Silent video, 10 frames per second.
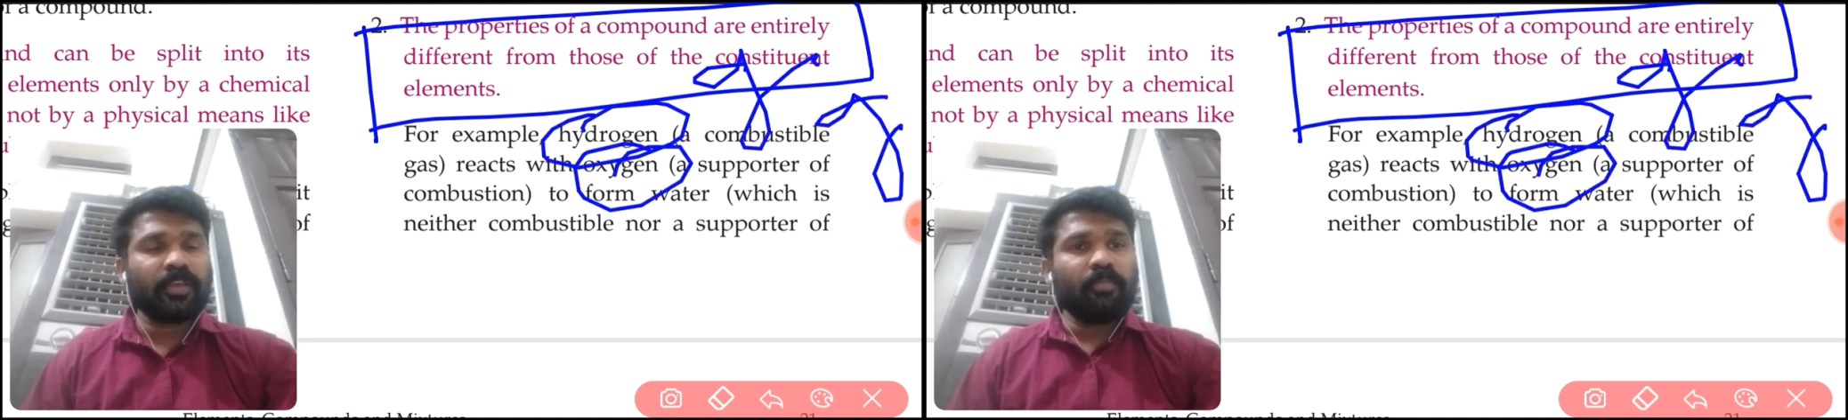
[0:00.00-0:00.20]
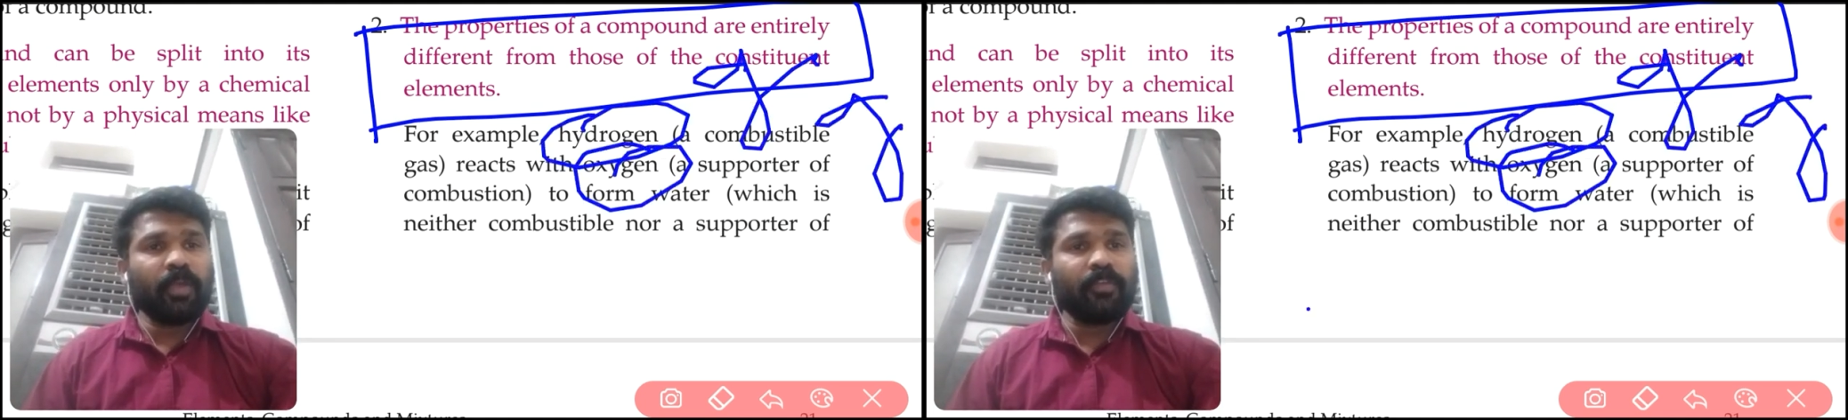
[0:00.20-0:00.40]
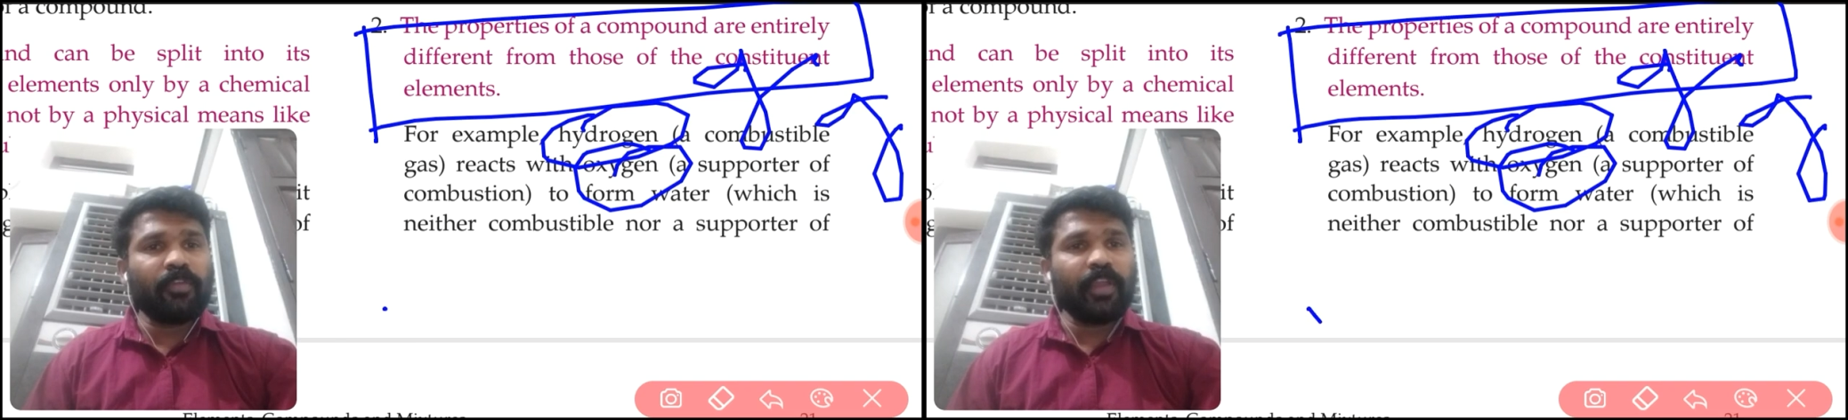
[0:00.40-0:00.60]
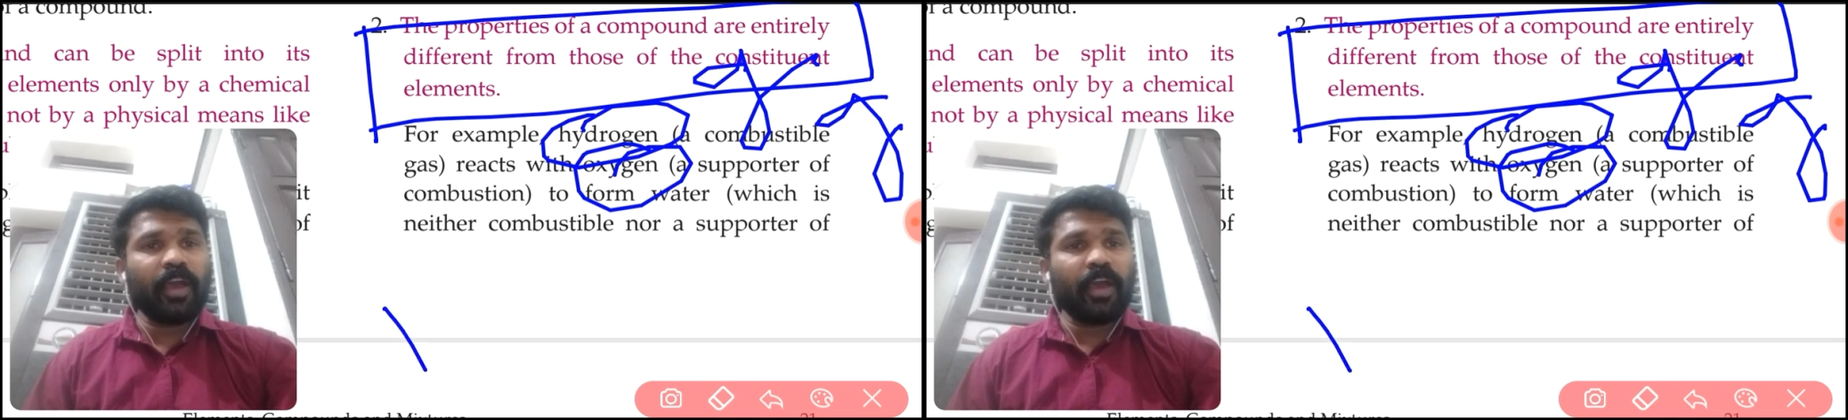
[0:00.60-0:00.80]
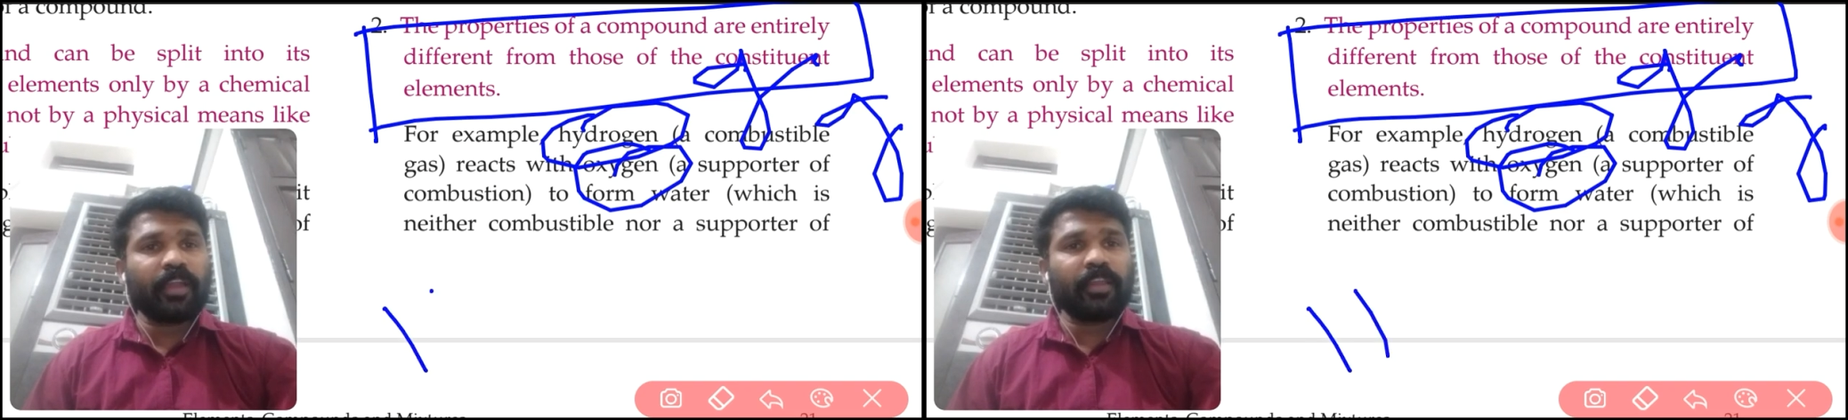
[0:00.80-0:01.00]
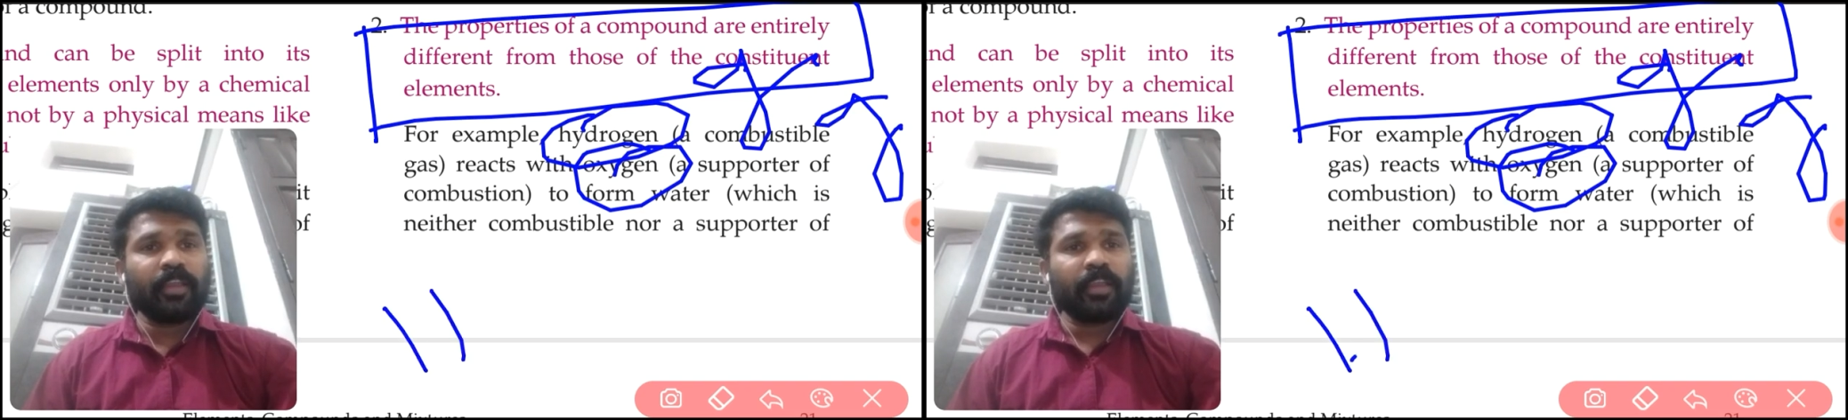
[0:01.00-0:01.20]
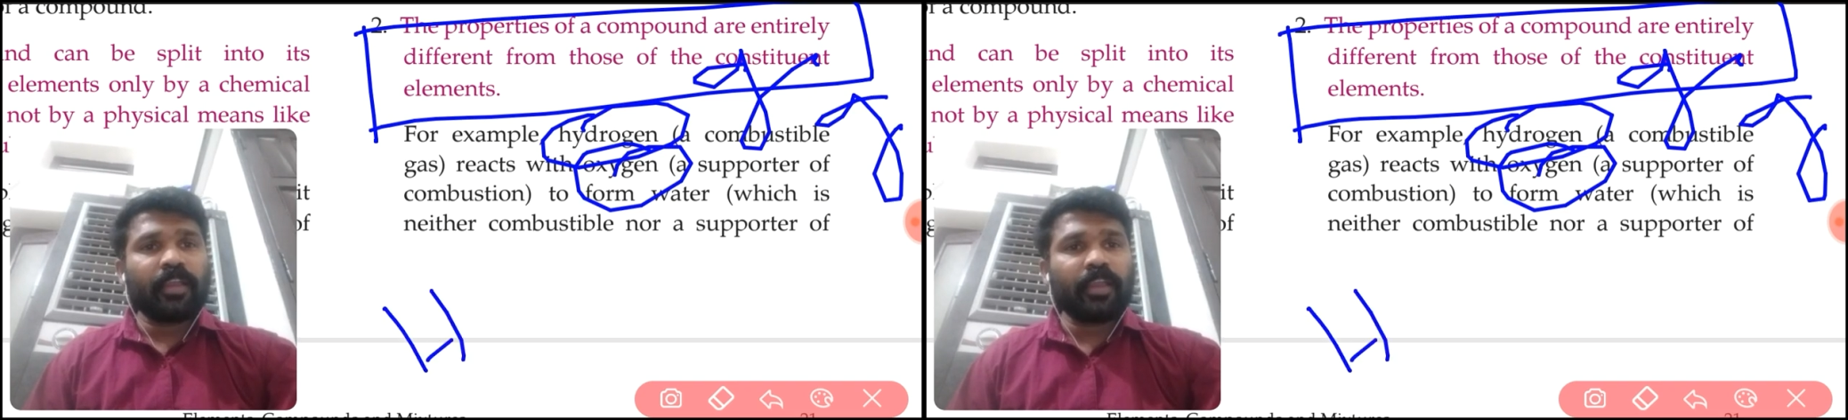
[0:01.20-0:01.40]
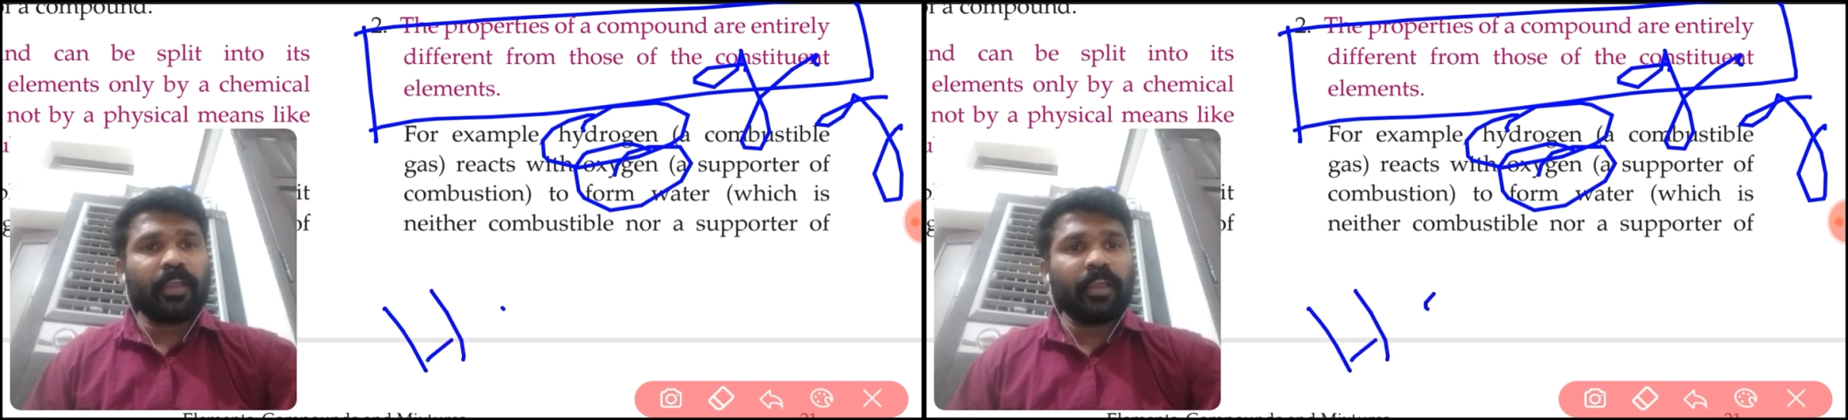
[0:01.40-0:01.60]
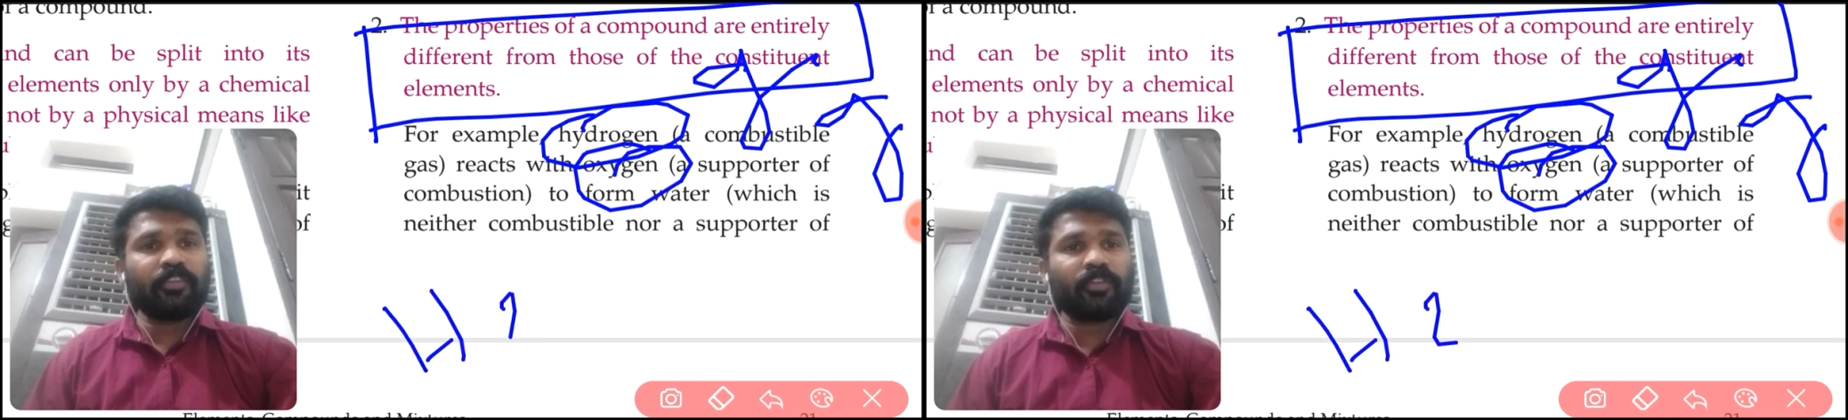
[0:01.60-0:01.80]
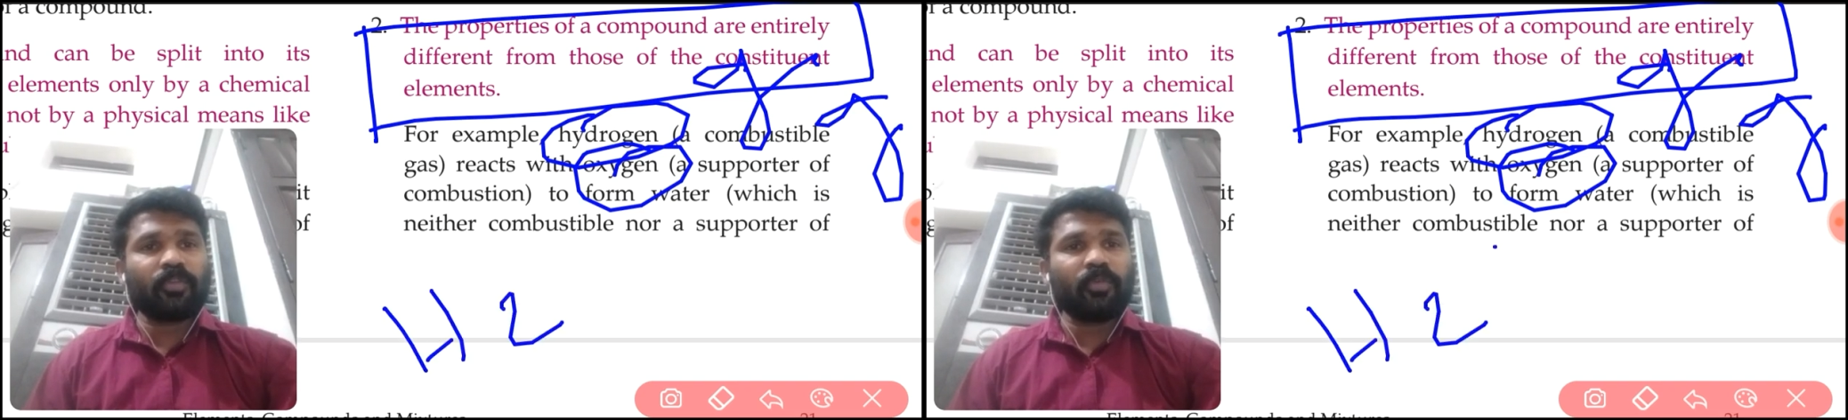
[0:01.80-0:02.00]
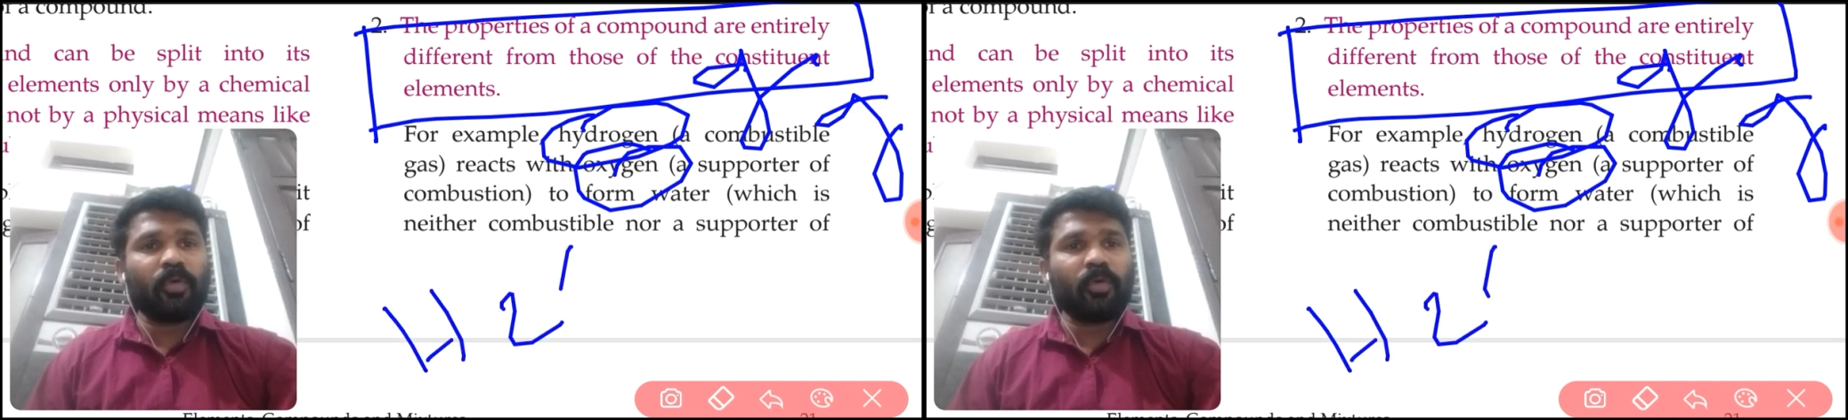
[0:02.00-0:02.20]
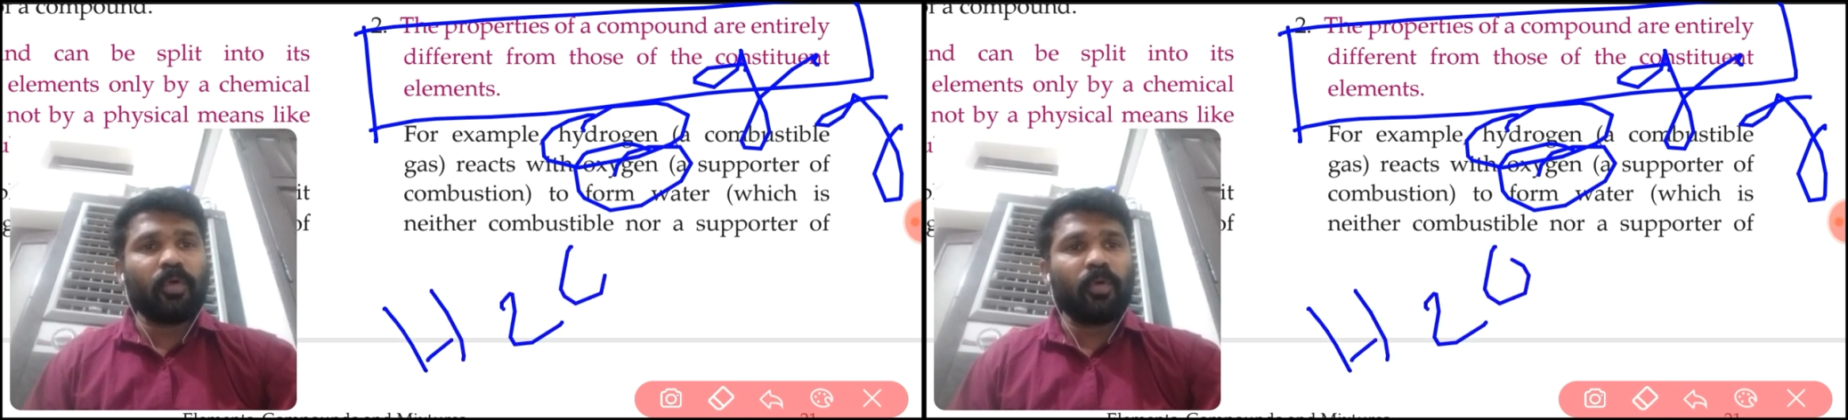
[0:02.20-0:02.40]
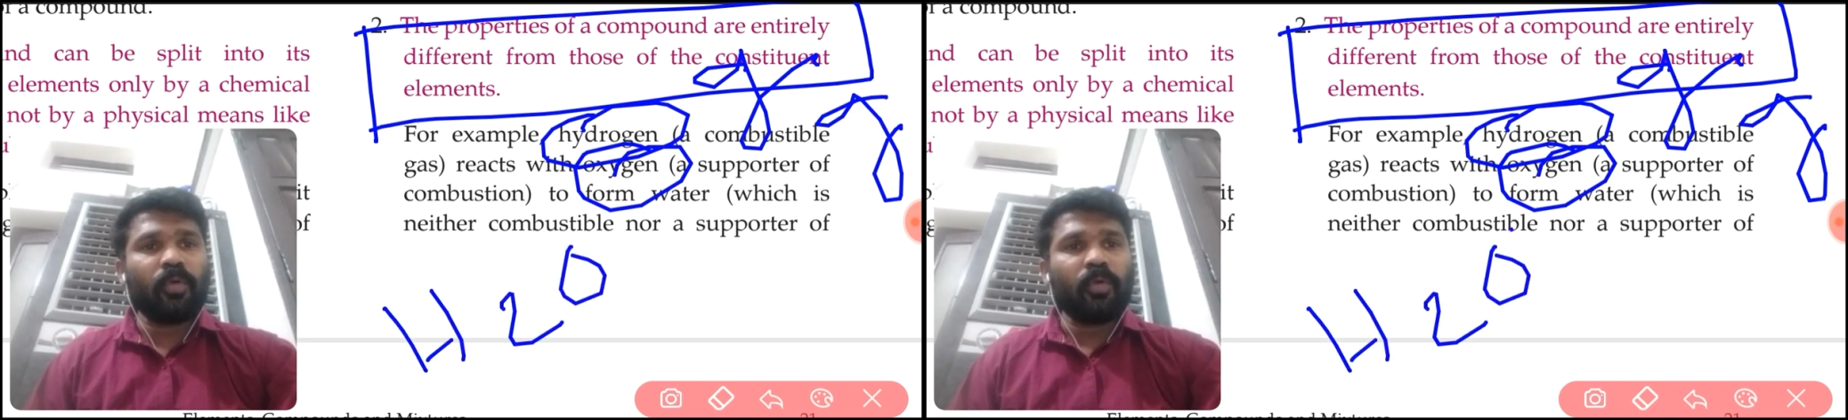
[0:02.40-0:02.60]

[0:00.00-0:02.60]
but we are getting H2O,